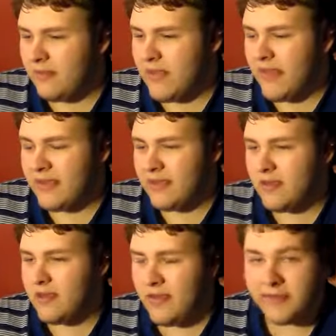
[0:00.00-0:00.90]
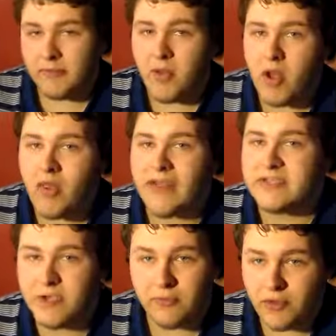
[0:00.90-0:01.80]
like like Kabal, I
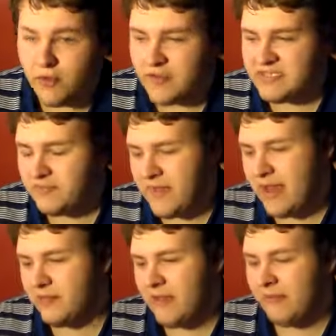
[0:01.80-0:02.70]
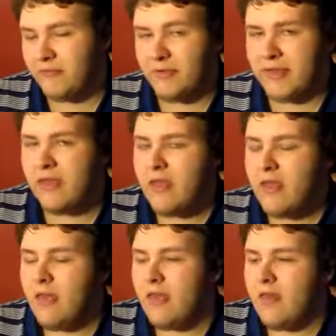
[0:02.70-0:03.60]
don't know his background really.
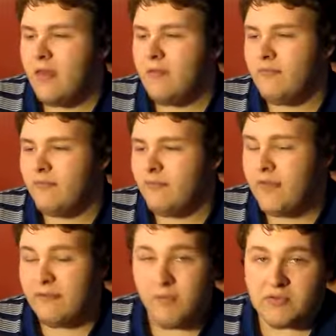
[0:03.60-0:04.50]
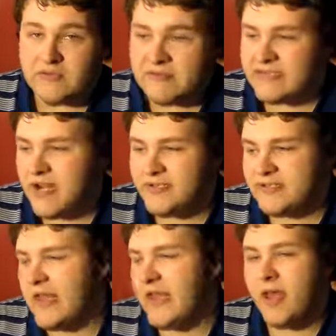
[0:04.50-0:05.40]
Like most of these
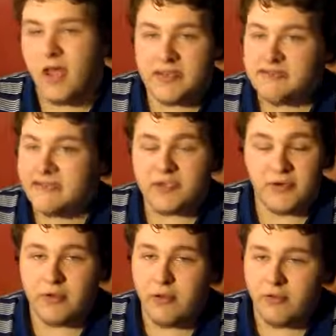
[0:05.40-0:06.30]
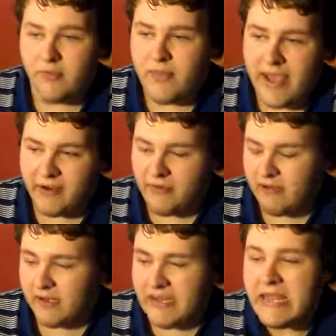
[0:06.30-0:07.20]
characters, I honestly don't know the
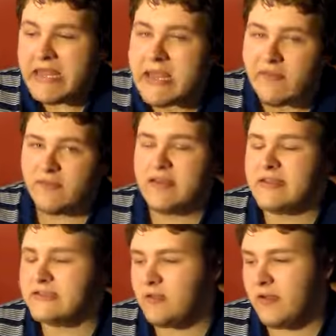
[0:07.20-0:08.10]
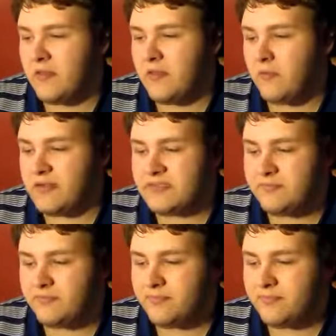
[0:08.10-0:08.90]
background of any of these and what's